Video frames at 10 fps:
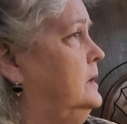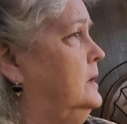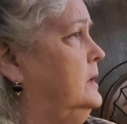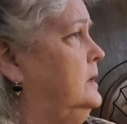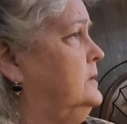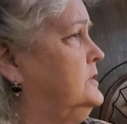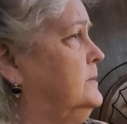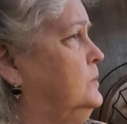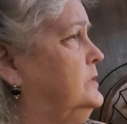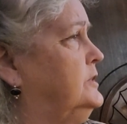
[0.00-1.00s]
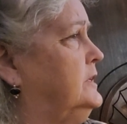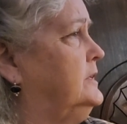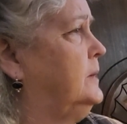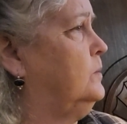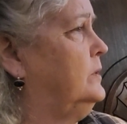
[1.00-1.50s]
and someone said
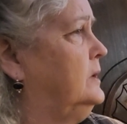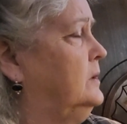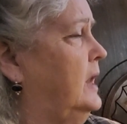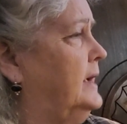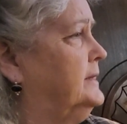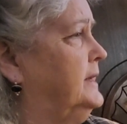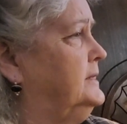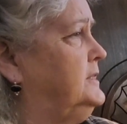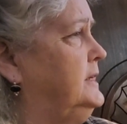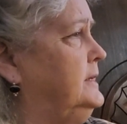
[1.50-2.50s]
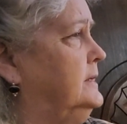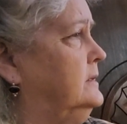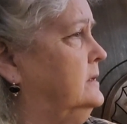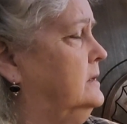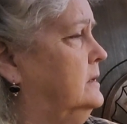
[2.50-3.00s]
they want like that
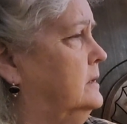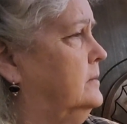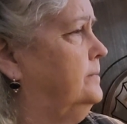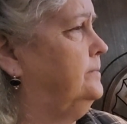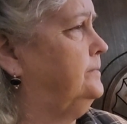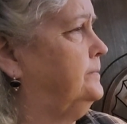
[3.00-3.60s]
tin, that